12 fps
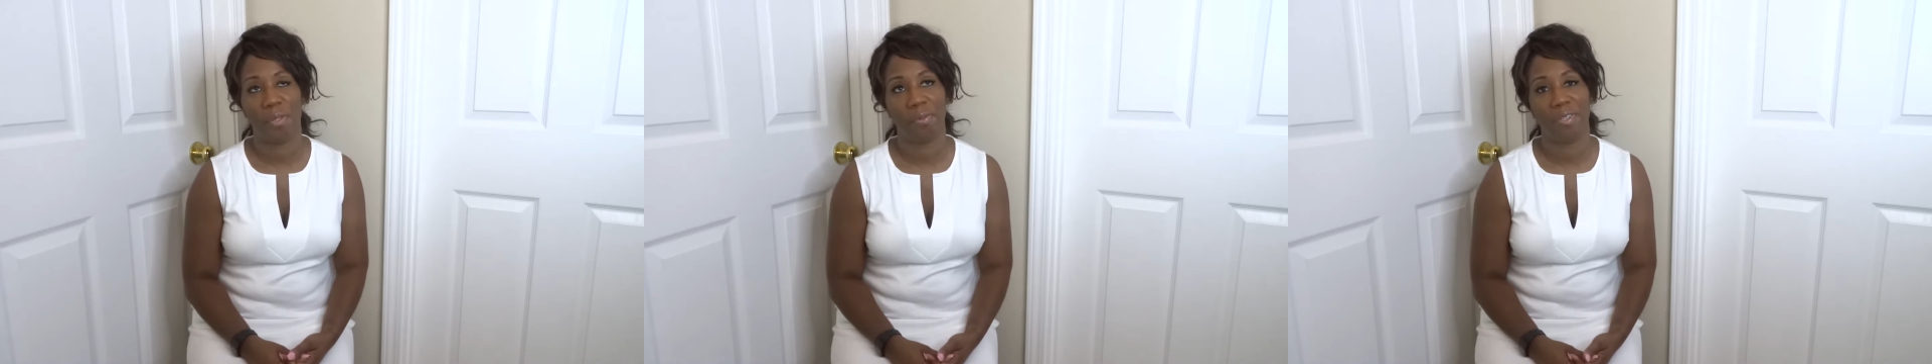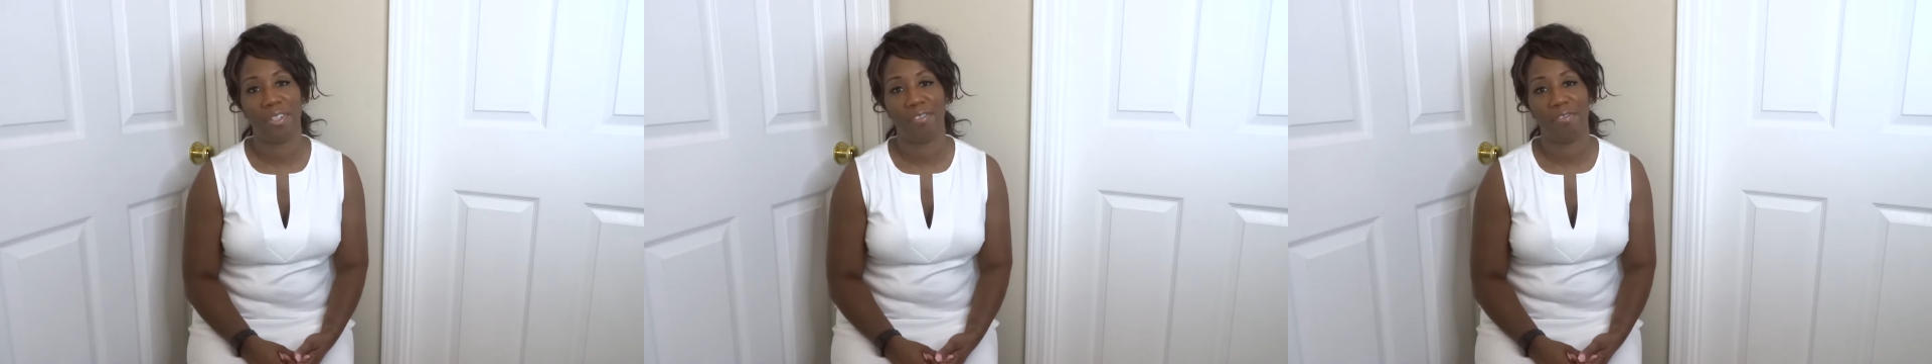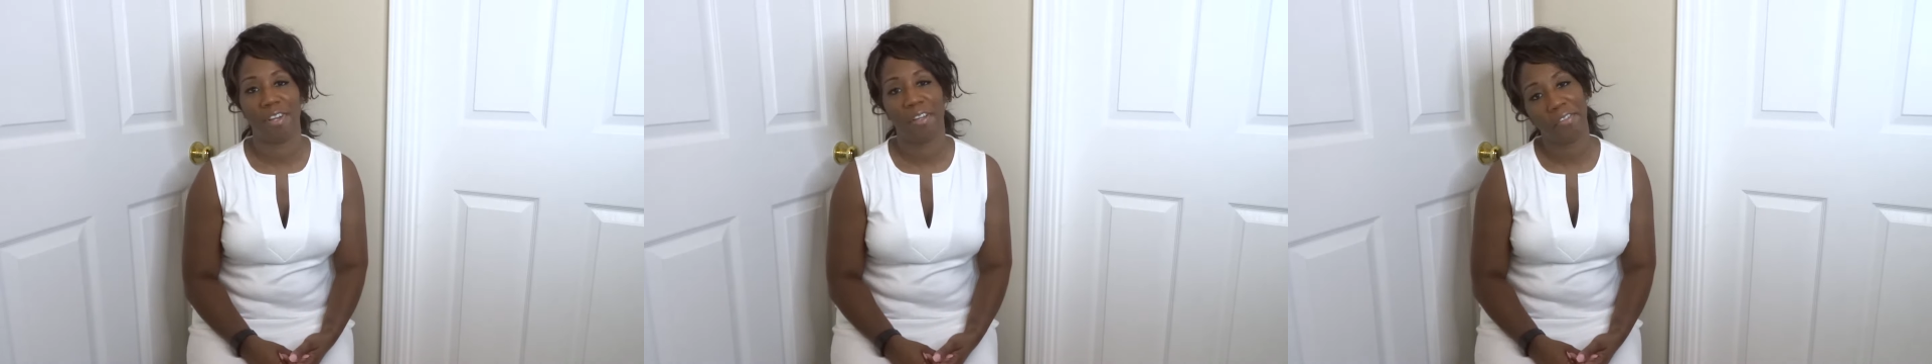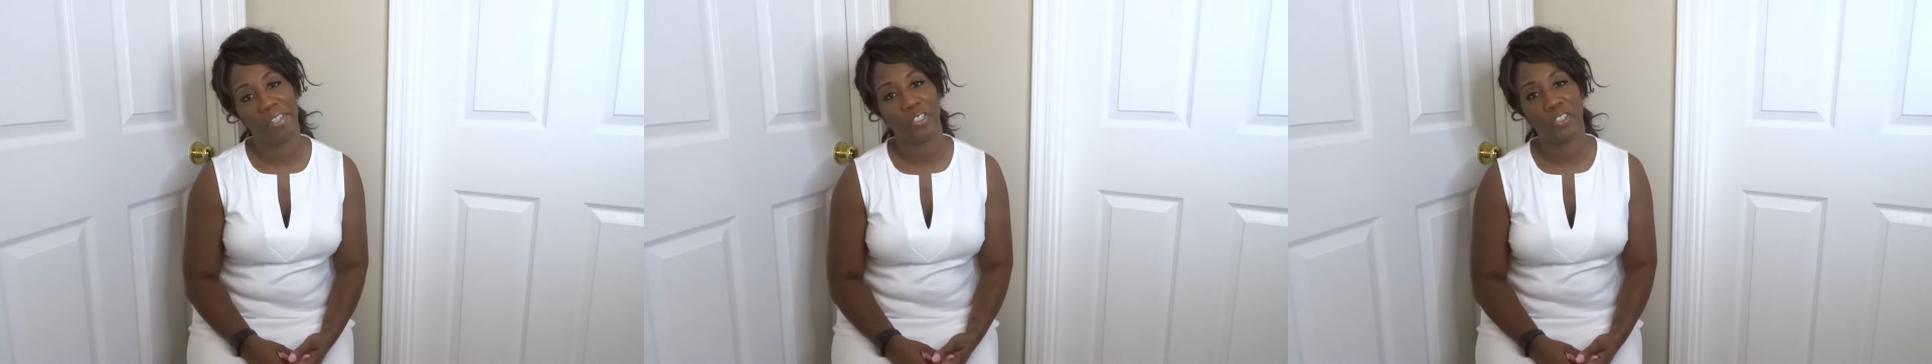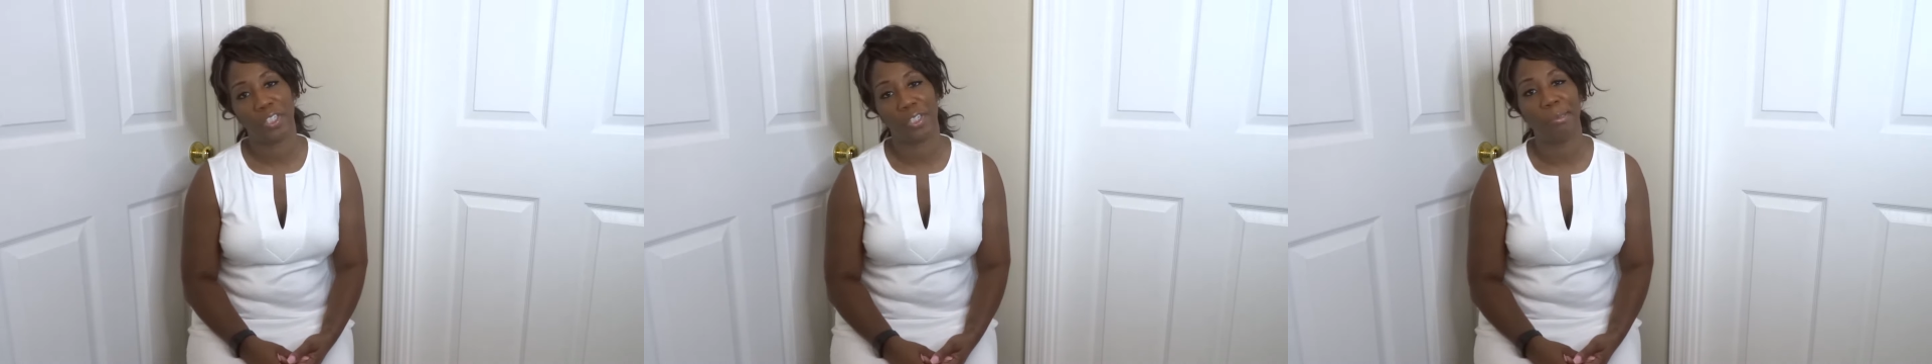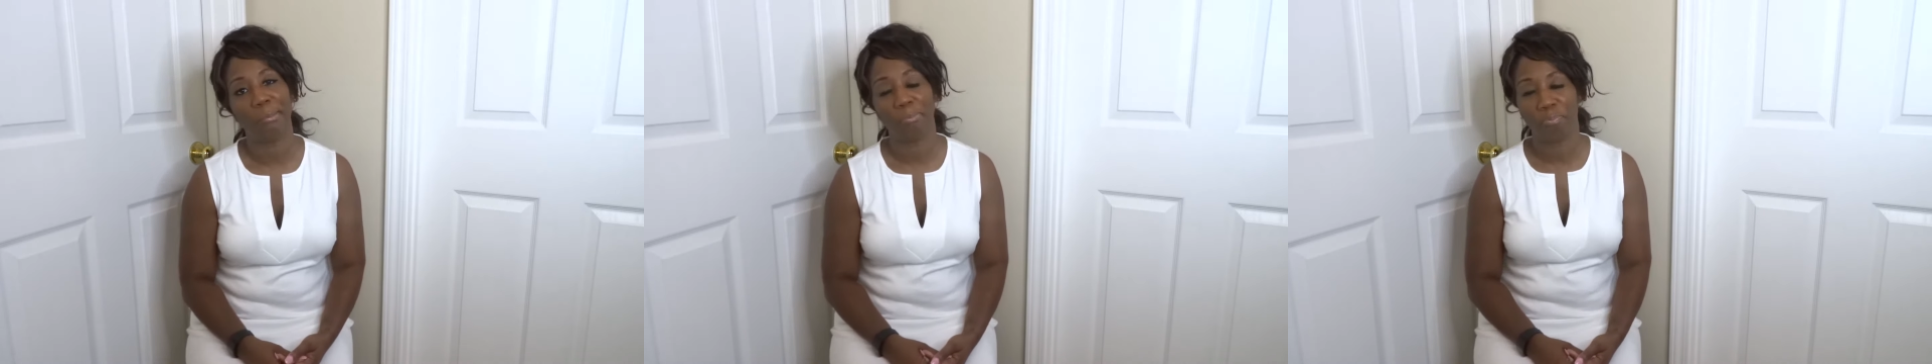maybe five years
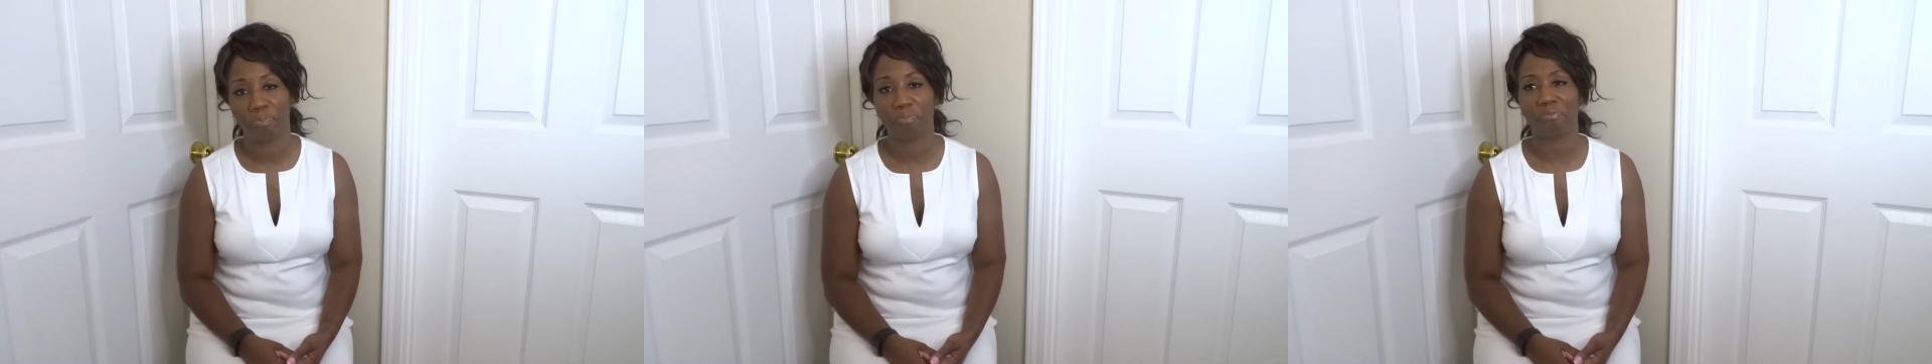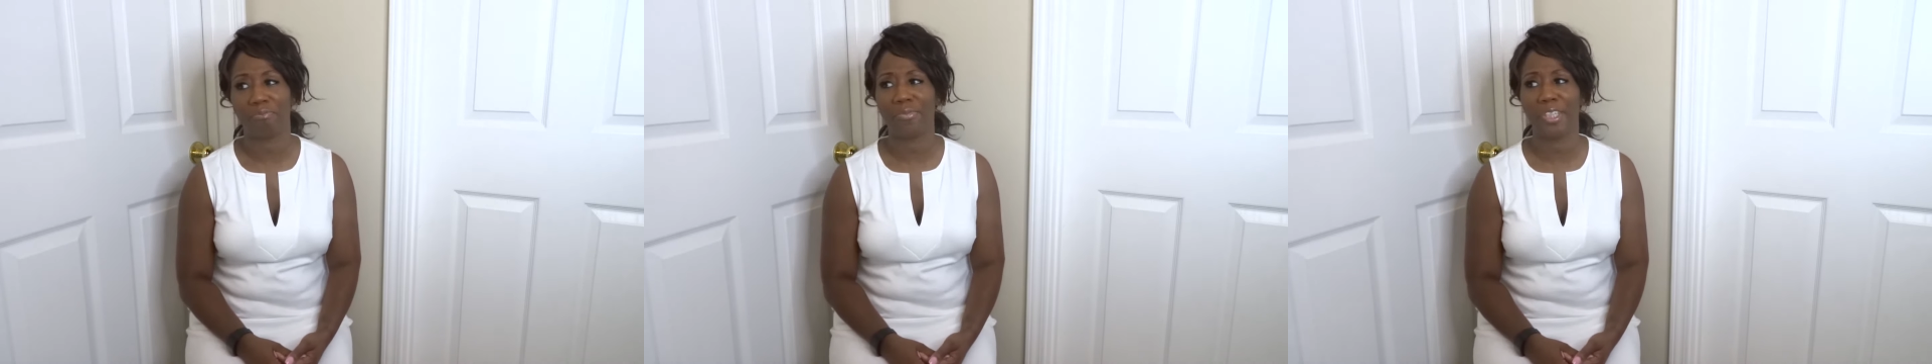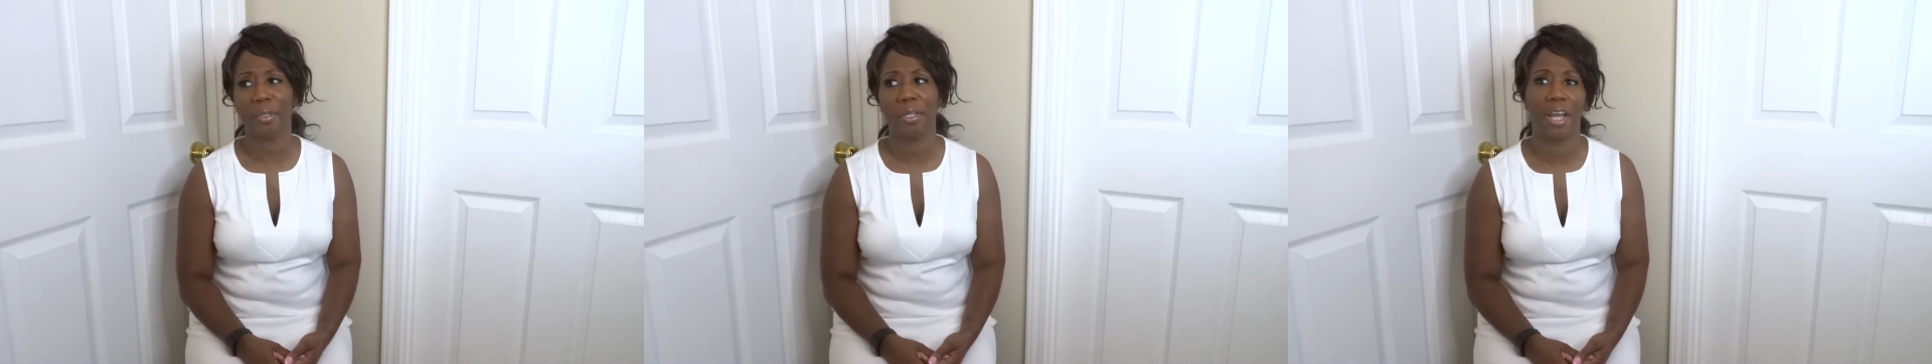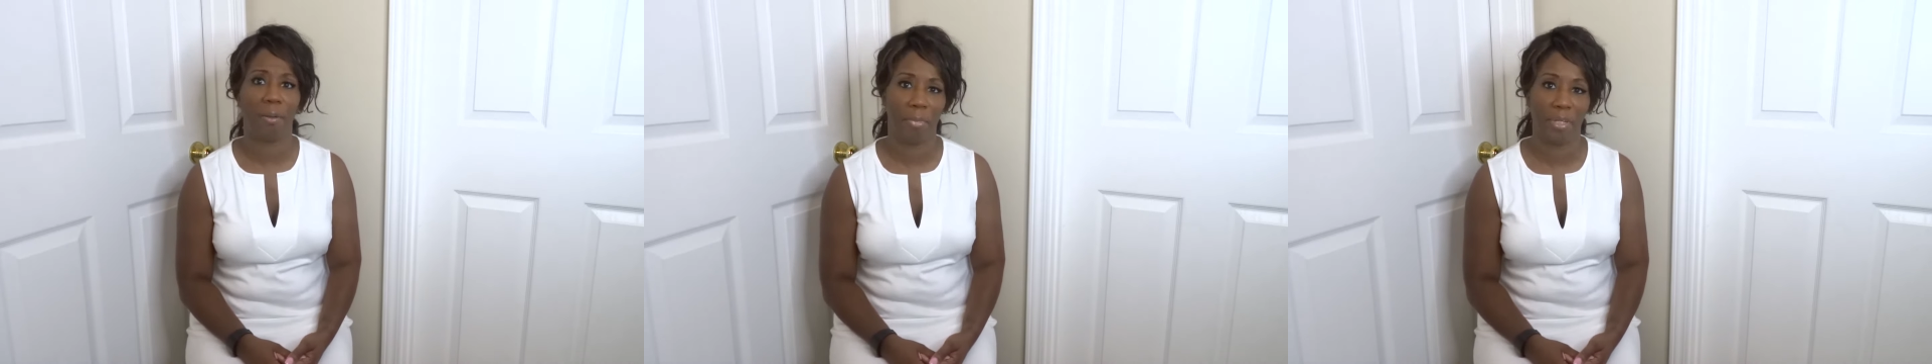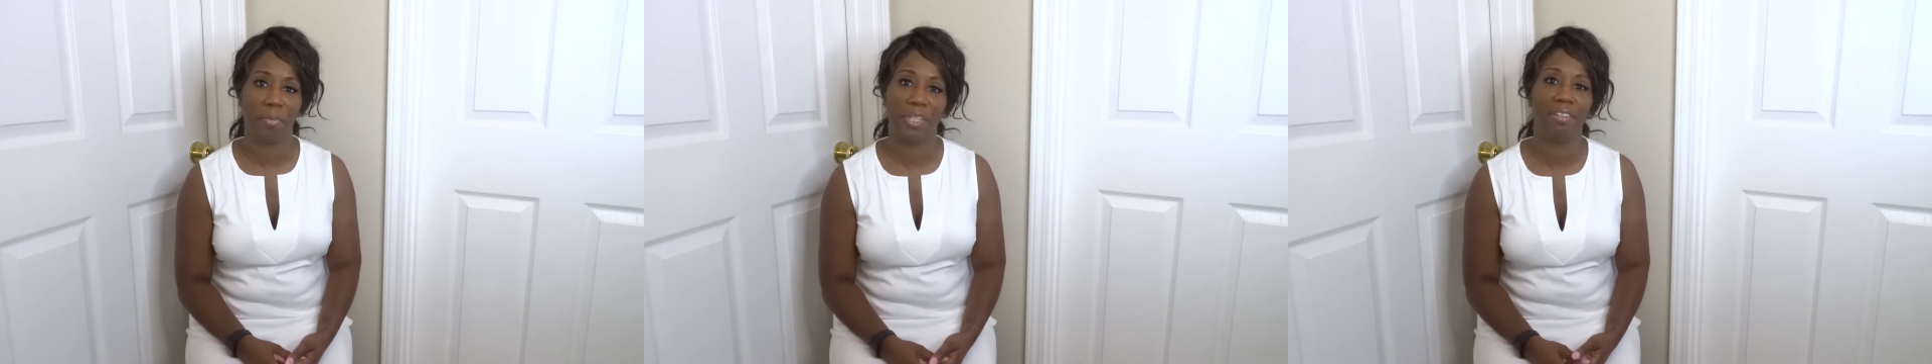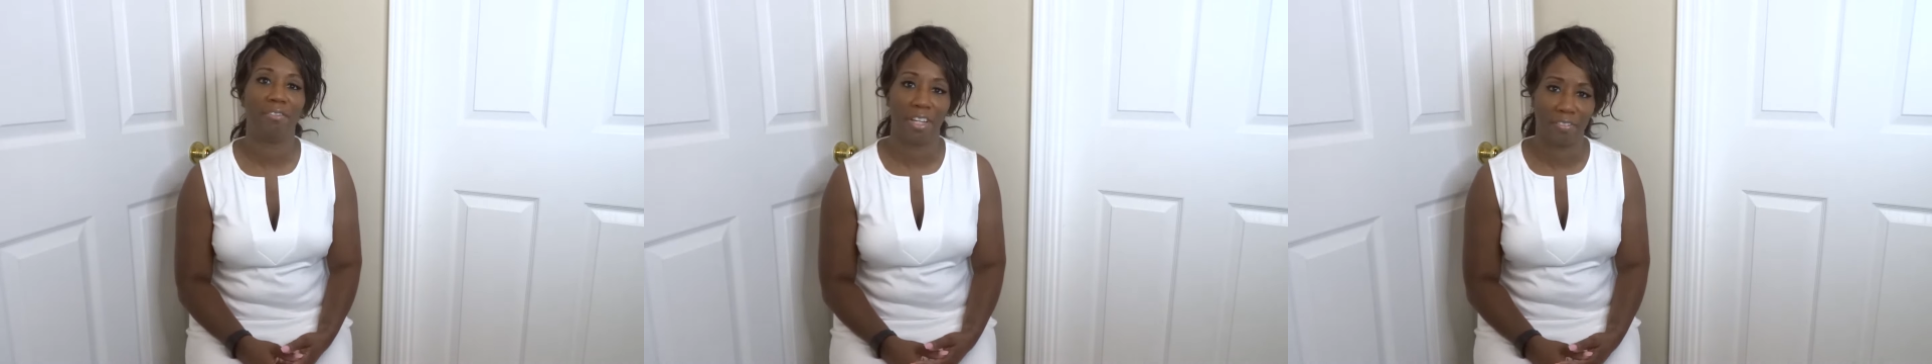ago. Not maybe,
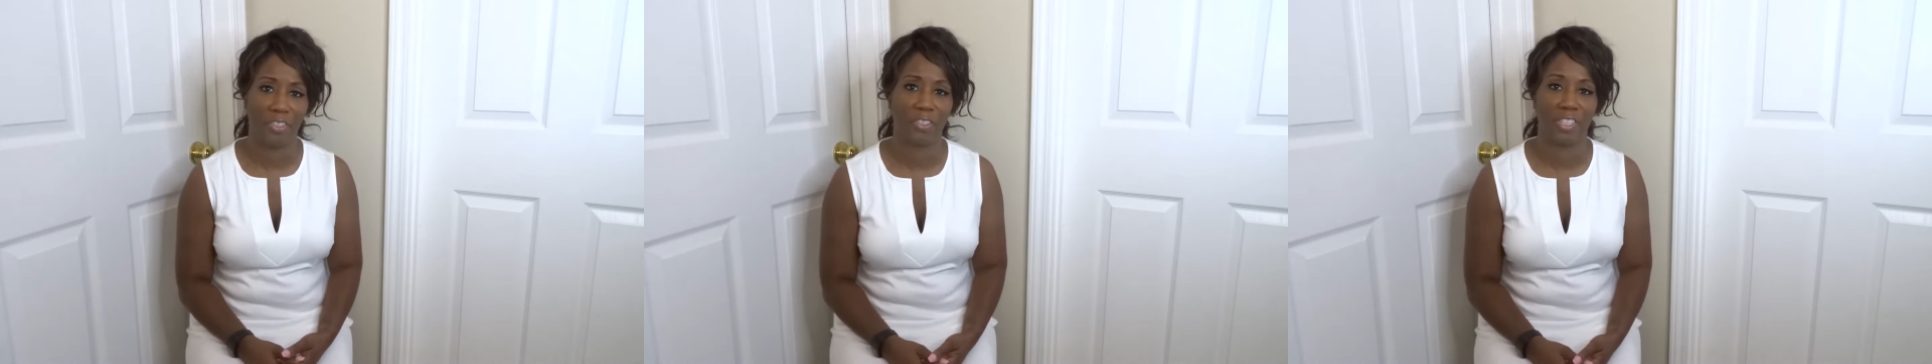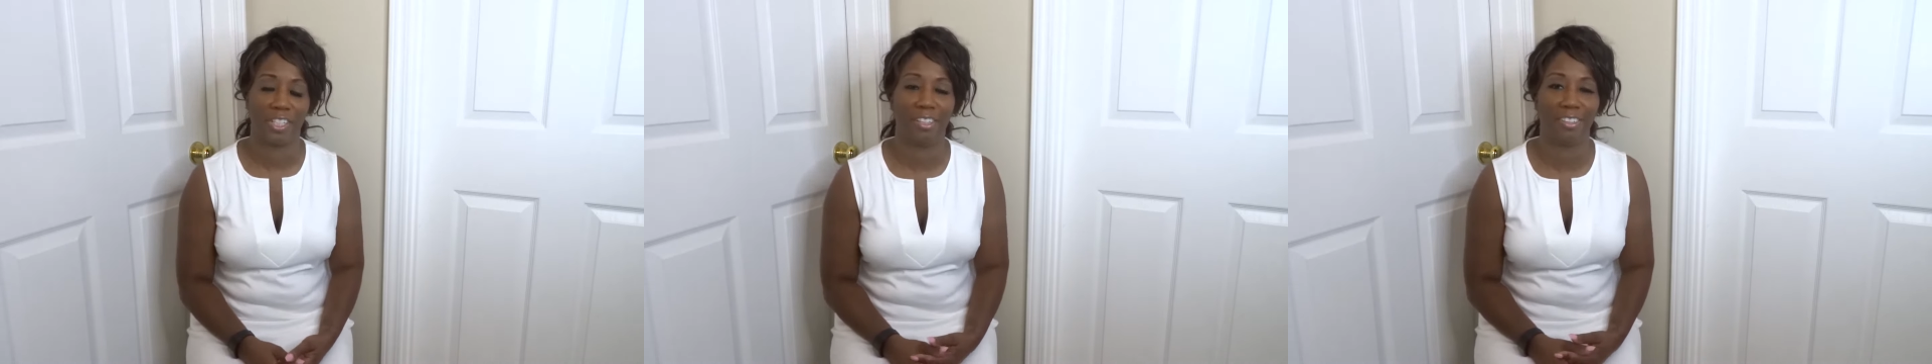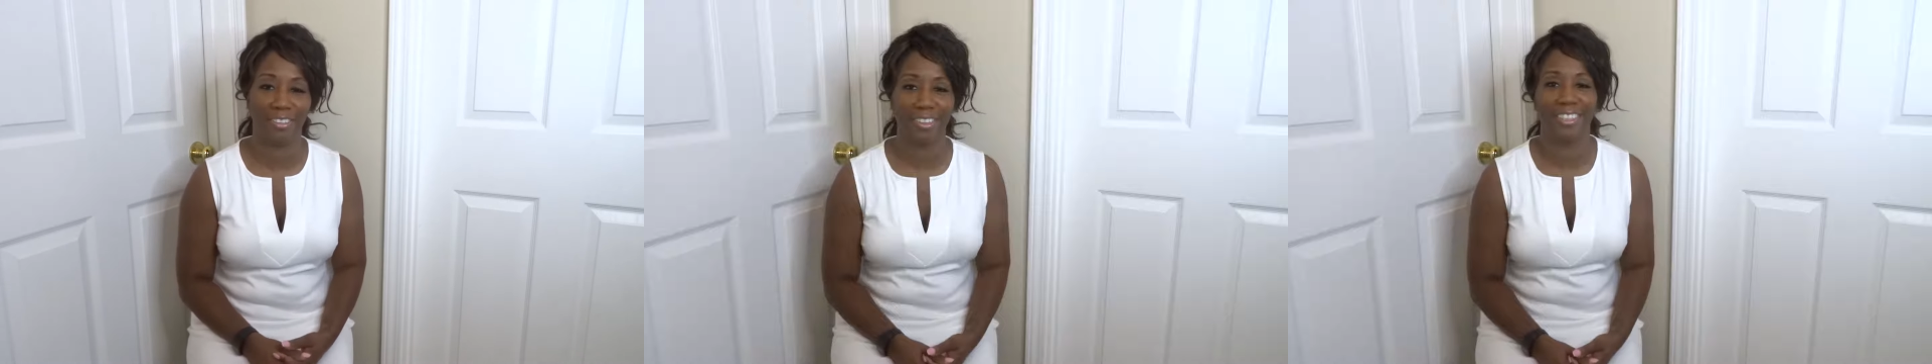five years ago.